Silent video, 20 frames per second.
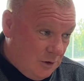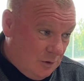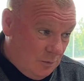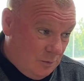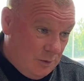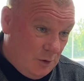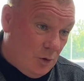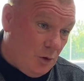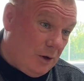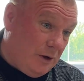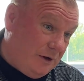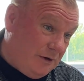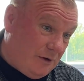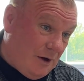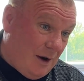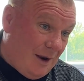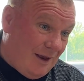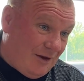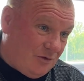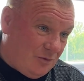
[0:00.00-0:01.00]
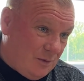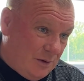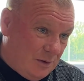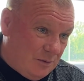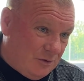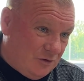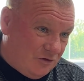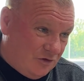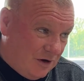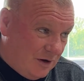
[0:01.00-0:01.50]
We early last week
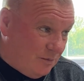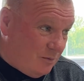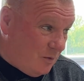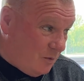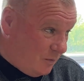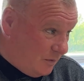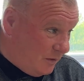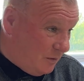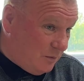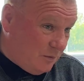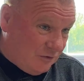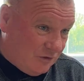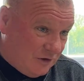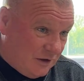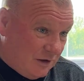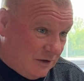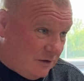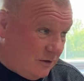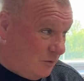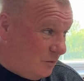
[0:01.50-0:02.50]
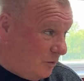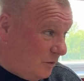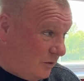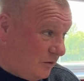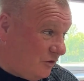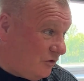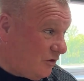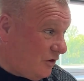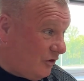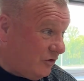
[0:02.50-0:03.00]
with the chairman when he was in, and we were
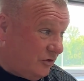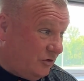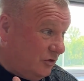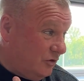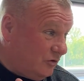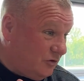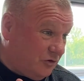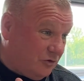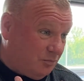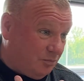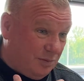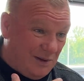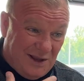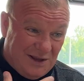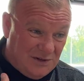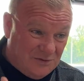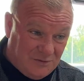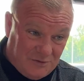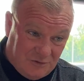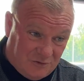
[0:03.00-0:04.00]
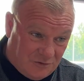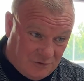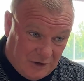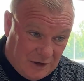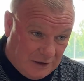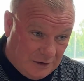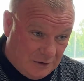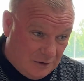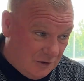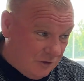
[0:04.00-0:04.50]
discussing not just plans for the
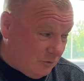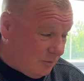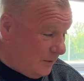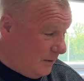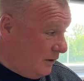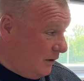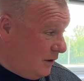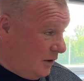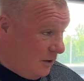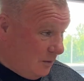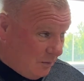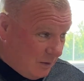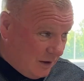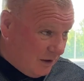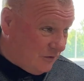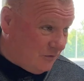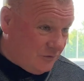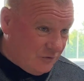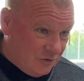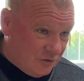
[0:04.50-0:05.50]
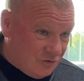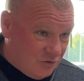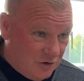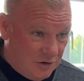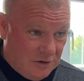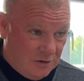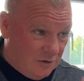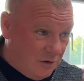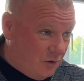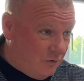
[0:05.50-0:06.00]
signings, but plans for the
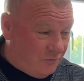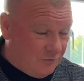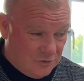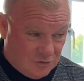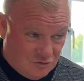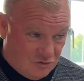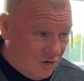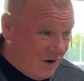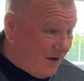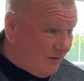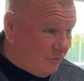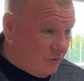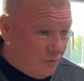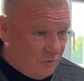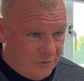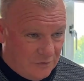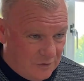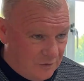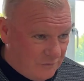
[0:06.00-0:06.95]
training ground, for travel, for